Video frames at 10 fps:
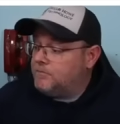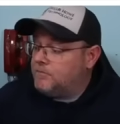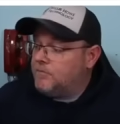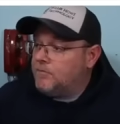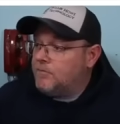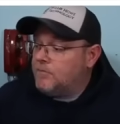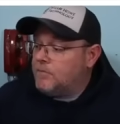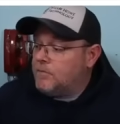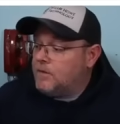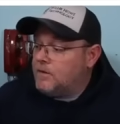
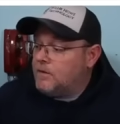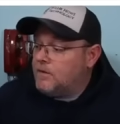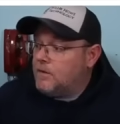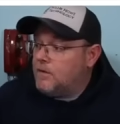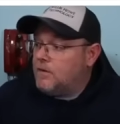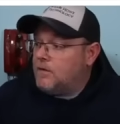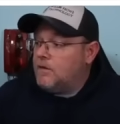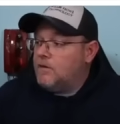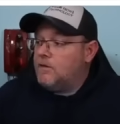(silence)